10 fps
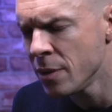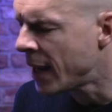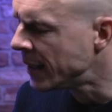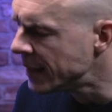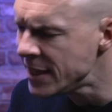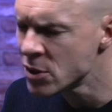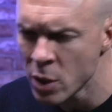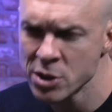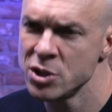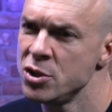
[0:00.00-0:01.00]
at least
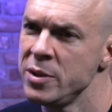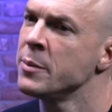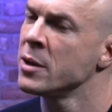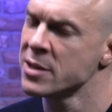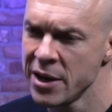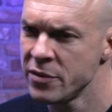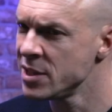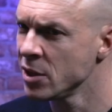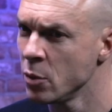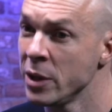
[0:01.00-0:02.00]
one to two emails every
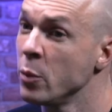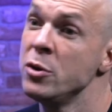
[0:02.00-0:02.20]
single week.